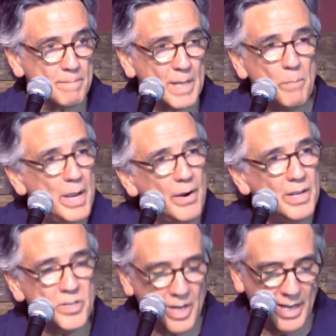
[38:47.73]
Now,
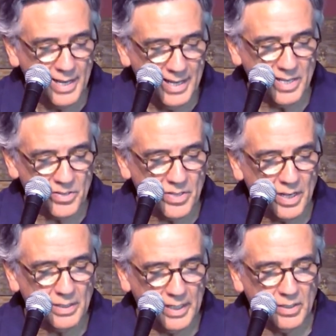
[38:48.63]
marriage is
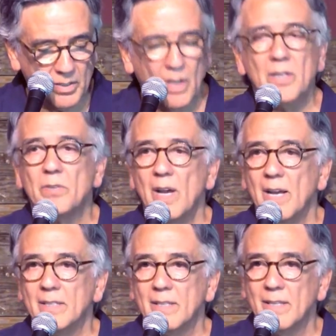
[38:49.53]
a legal
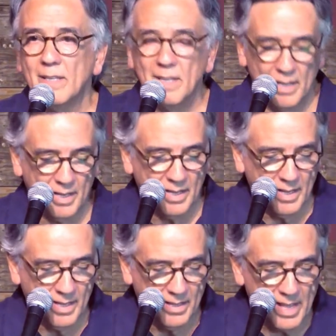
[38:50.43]
contract
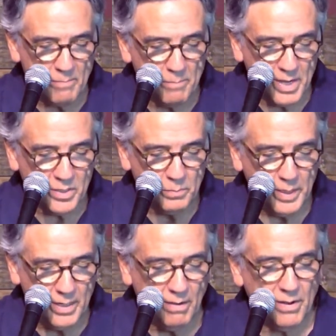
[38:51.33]
that must
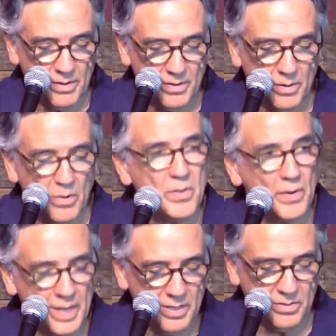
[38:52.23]
be honored, or
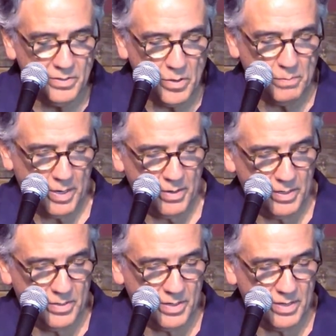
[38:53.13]
there is no
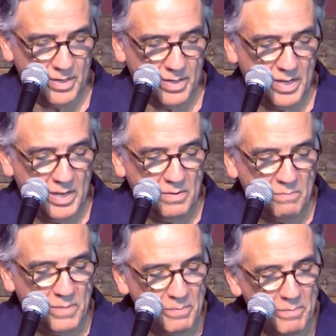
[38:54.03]
marriage.
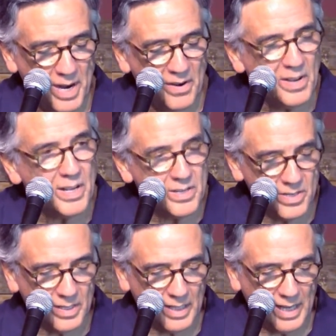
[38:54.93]
But
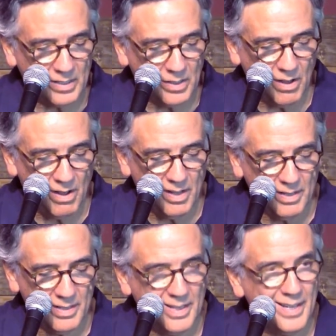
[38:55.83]
marriage, like law,
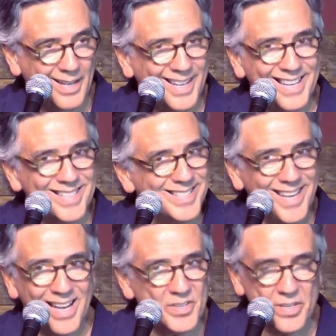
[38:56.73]
is
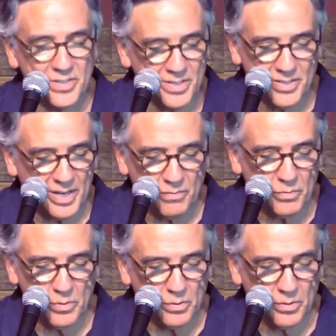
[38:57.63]
not just a set of
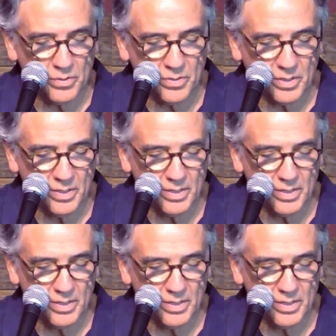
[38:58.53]
rules.